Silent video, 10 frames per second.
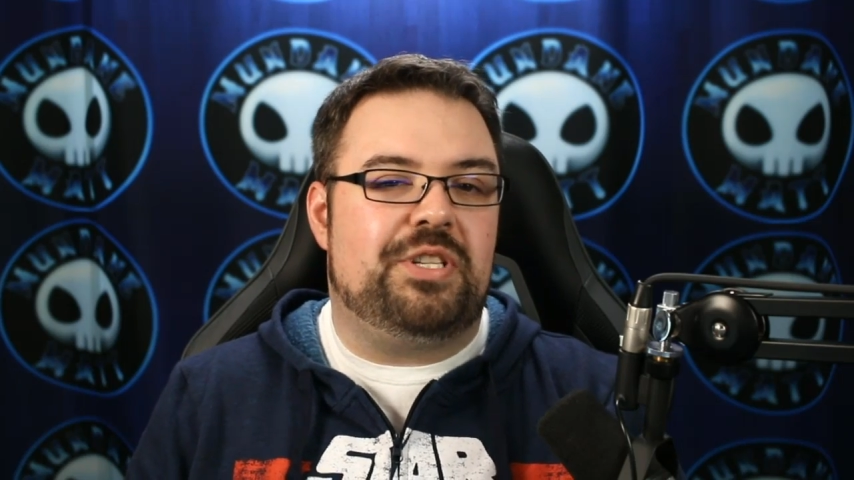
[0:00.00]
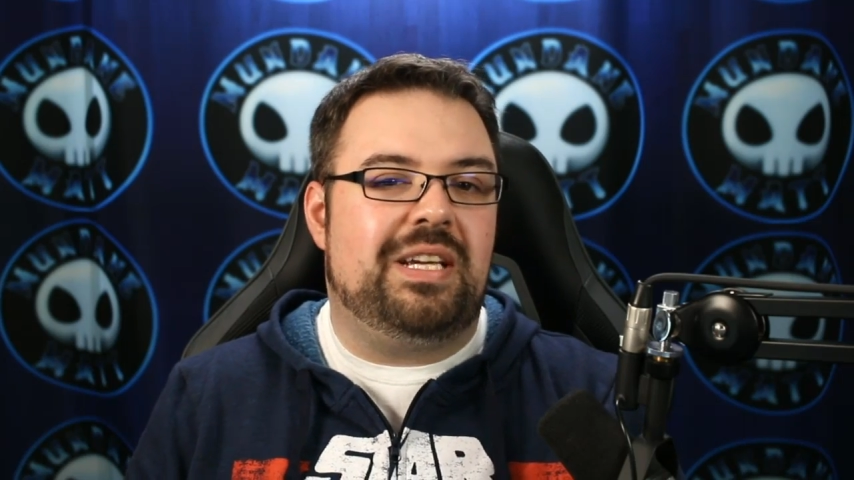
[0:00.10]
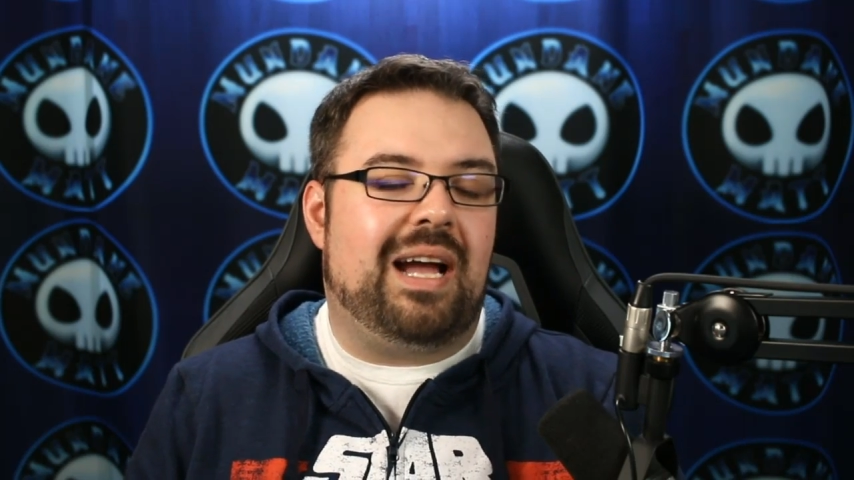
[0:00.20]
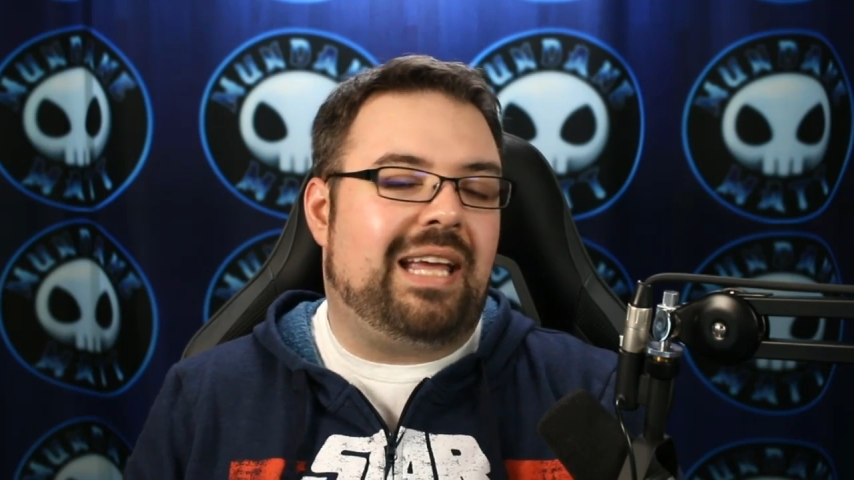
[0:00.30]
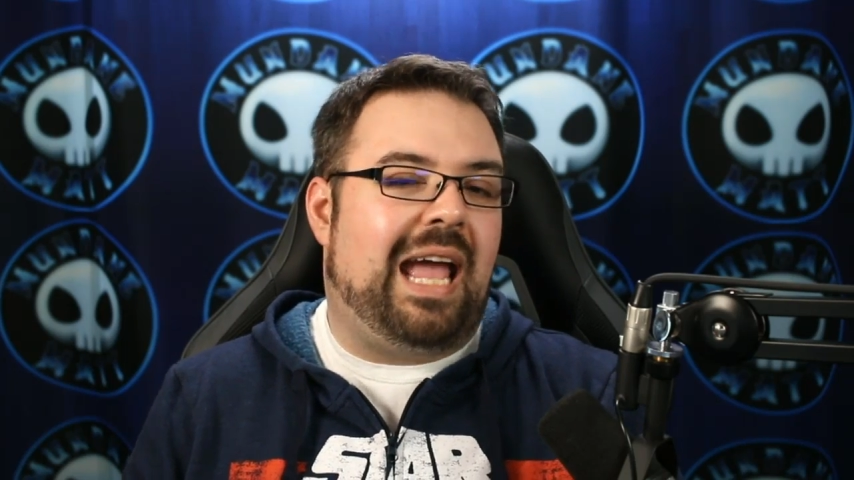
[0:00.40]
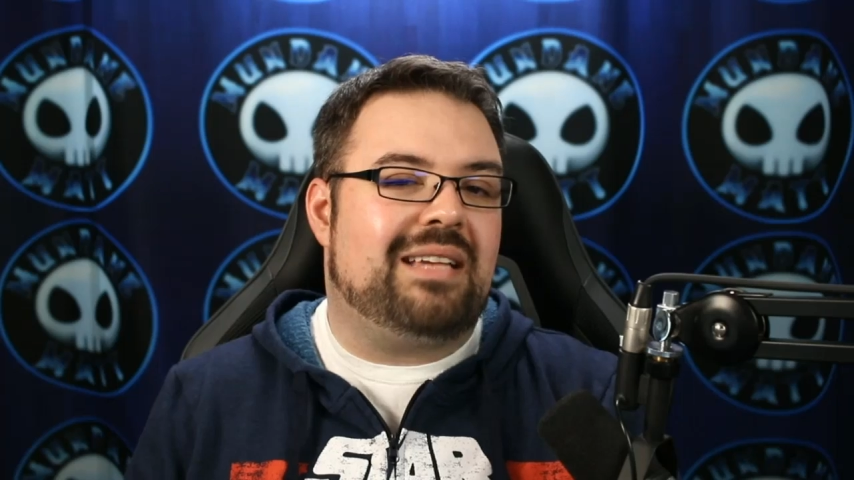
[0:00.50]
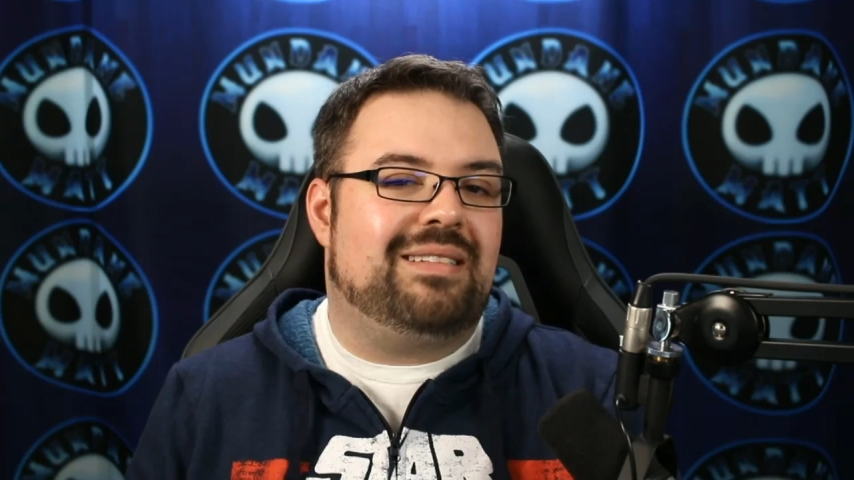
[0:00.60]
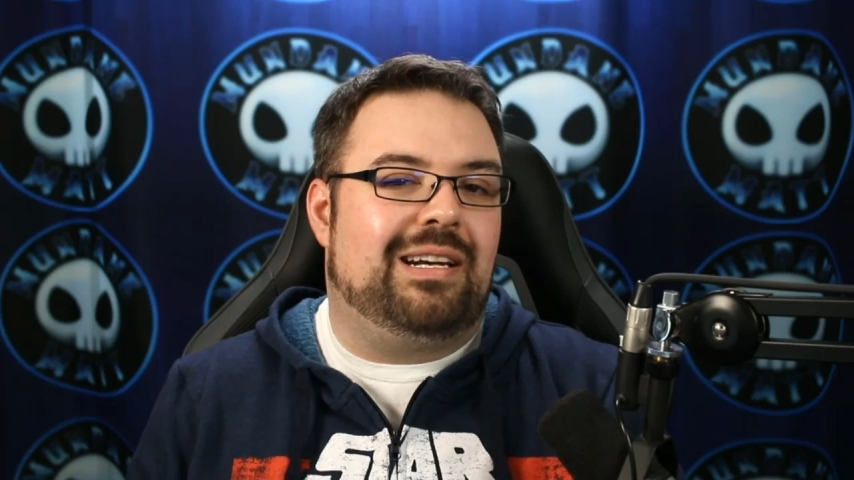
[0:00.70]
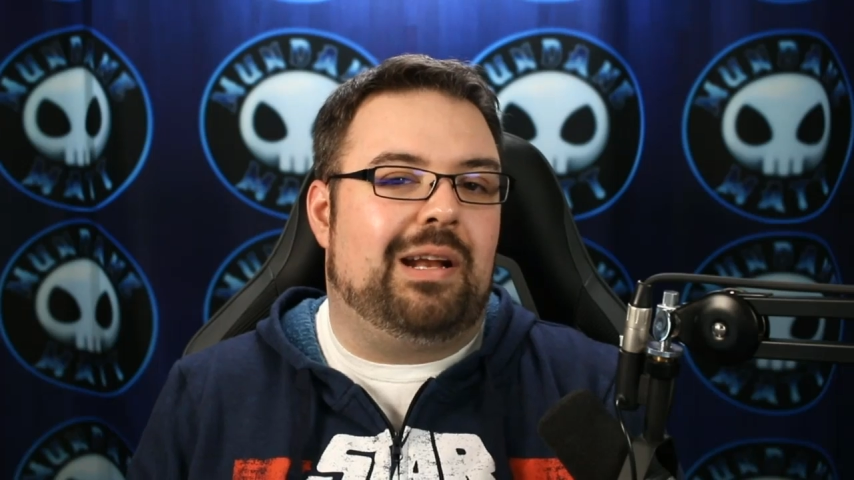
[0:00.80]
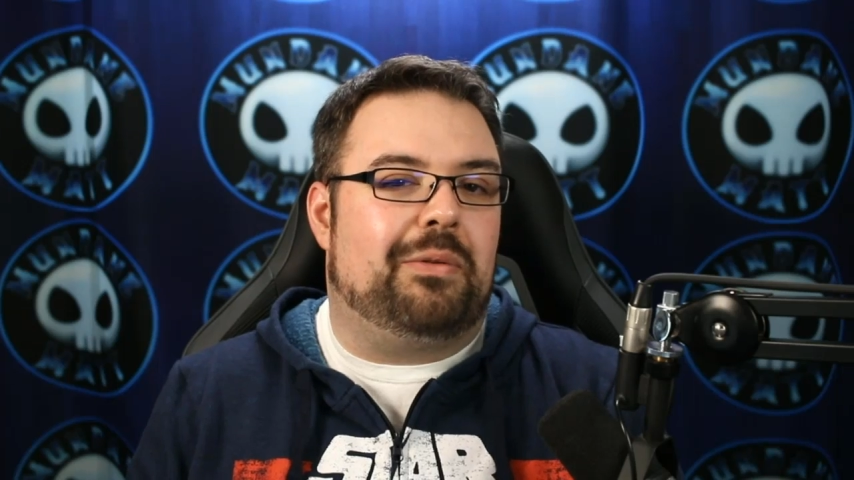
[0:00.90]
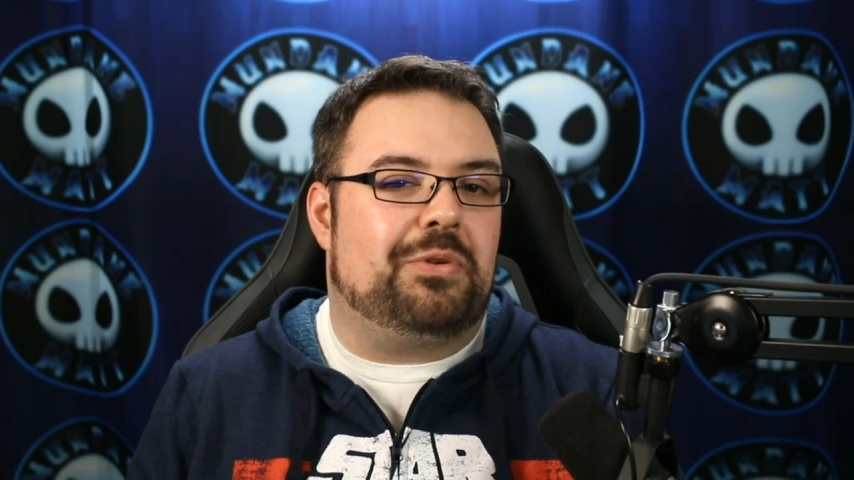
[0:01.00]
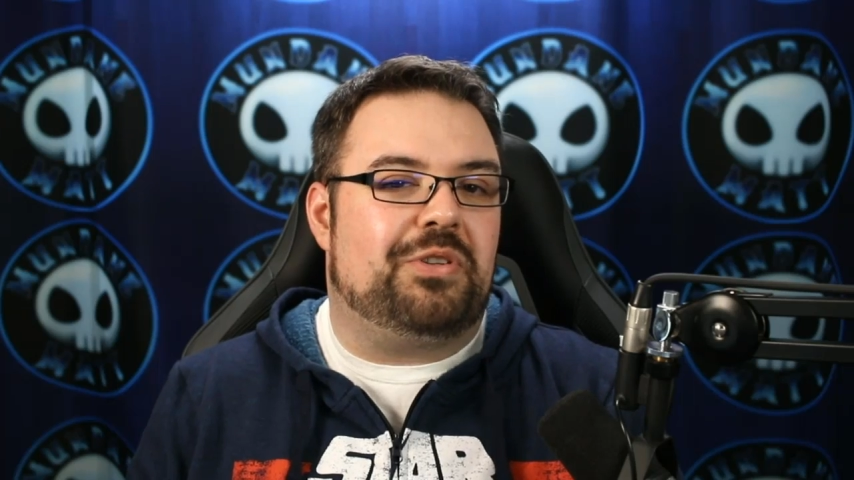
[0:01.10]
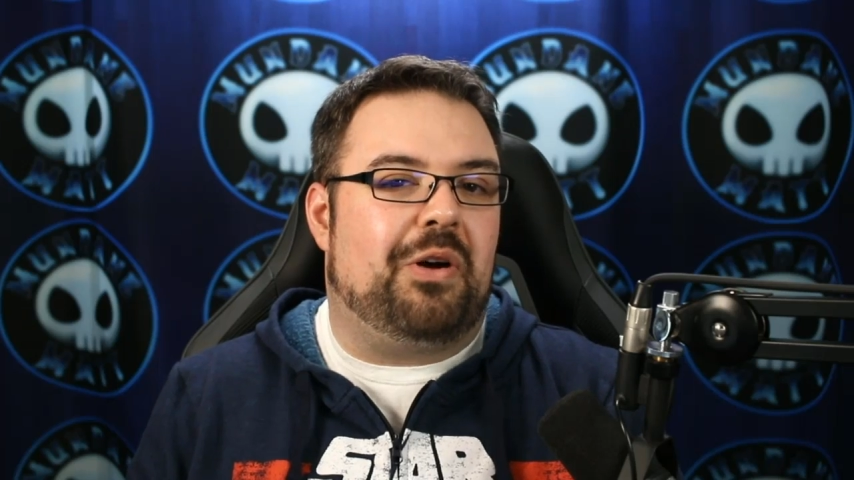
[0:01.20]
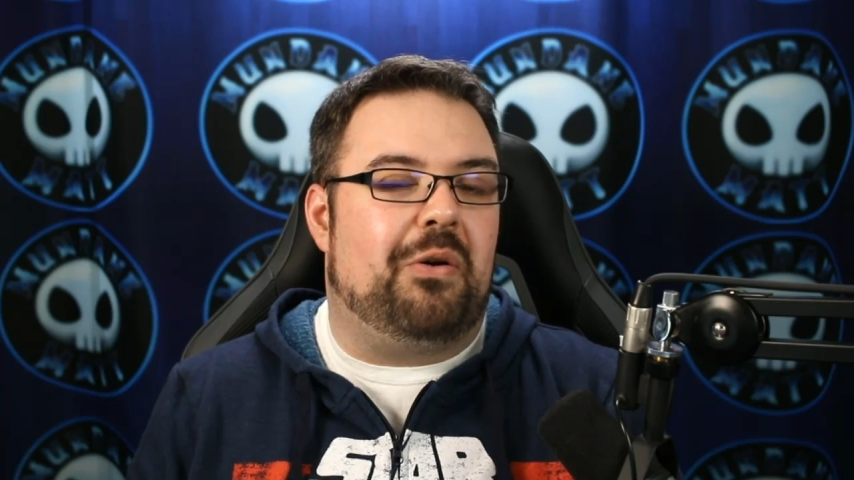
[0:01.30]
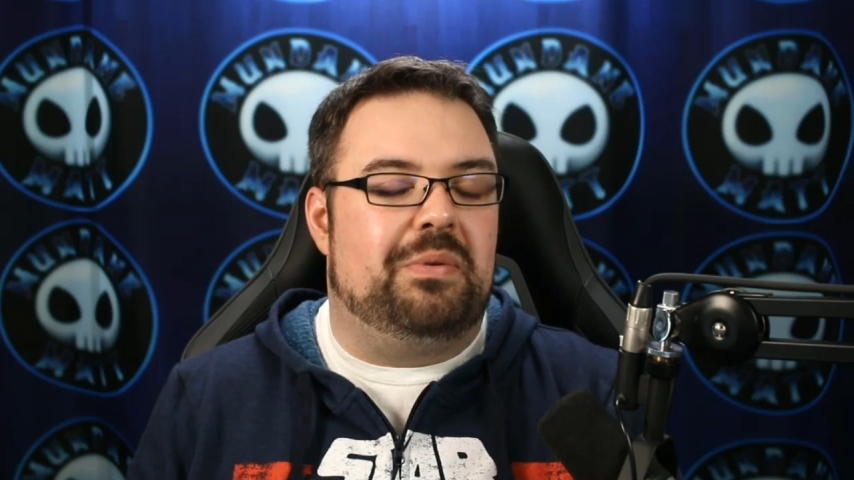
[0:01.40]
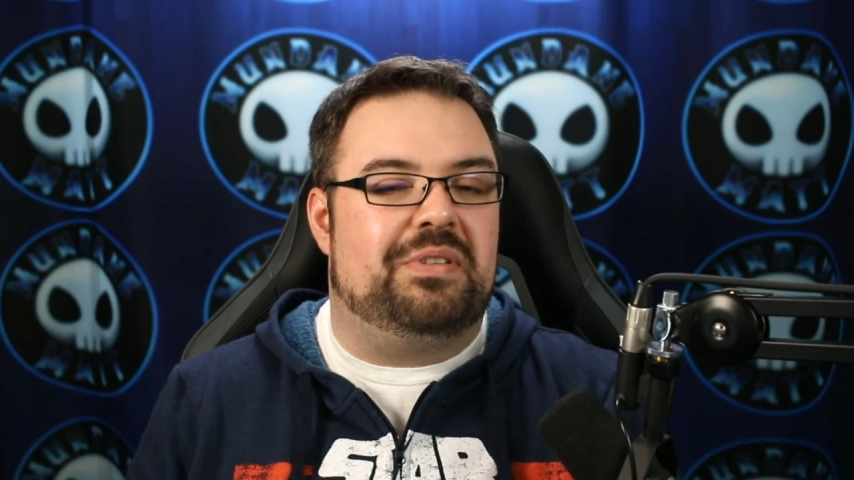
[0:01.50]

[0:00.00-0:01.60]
she got cast in another show,